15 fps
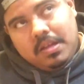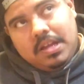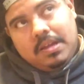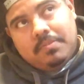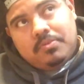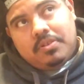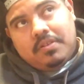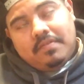
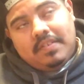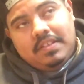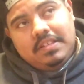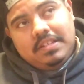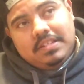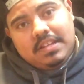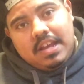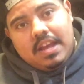I'm trying to find
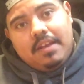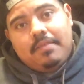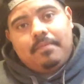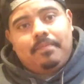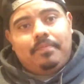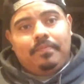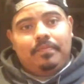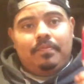this guy.
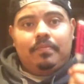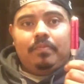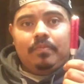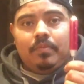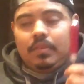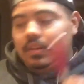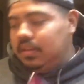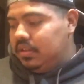
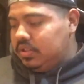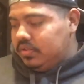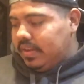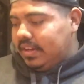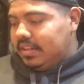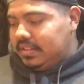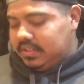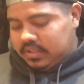So I
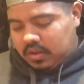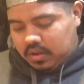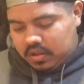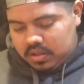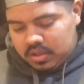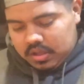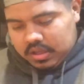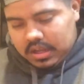can
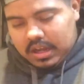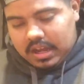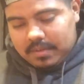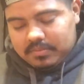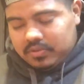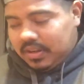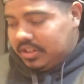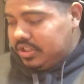install.
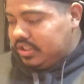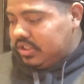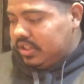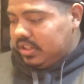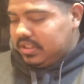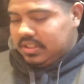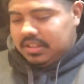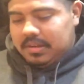Um, so I just
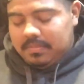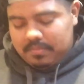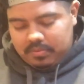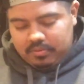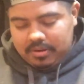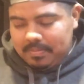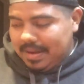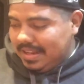took some
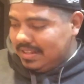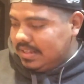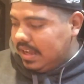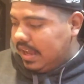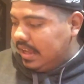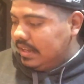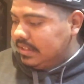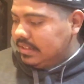
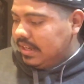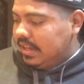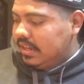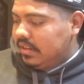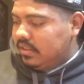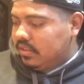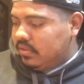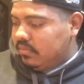3x10
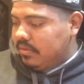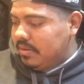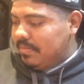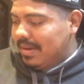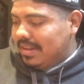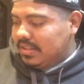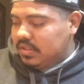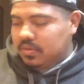and
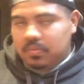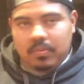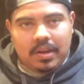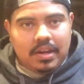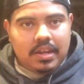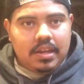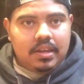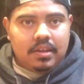
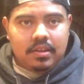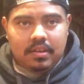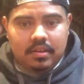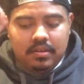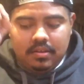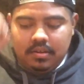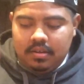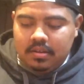3x20
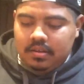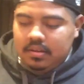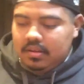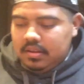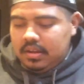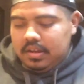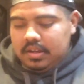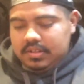
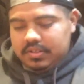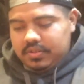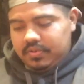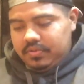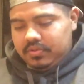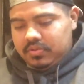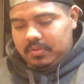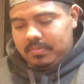uh,
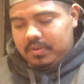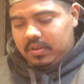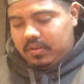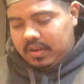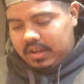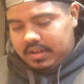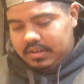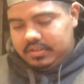screws. So I'm going to go
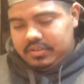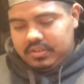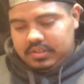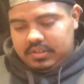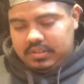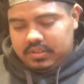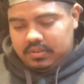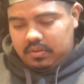ahead and just
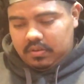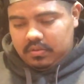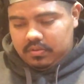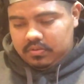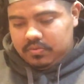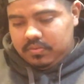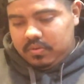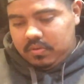install
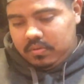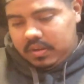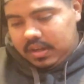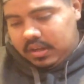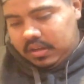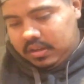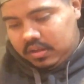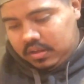those real
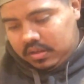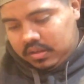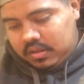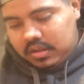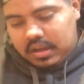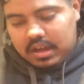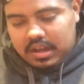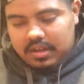quick.
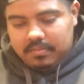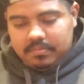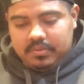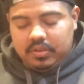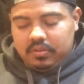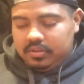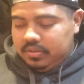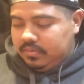Um,
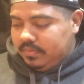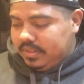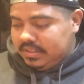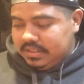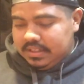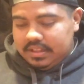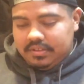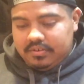the only
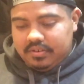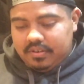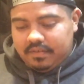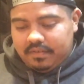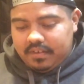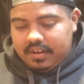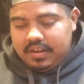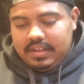reason that they're
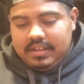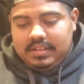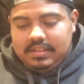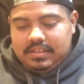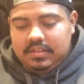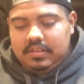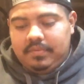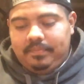different
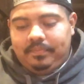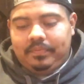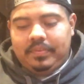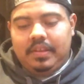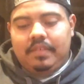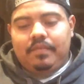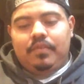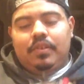is
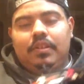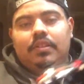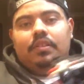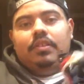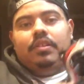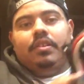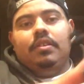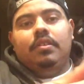if you can
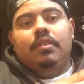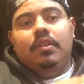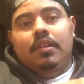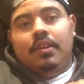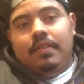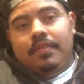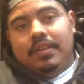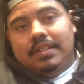look,
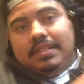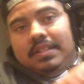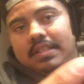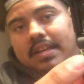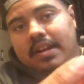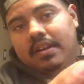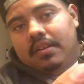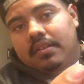if you can see
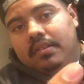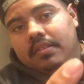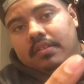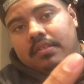there,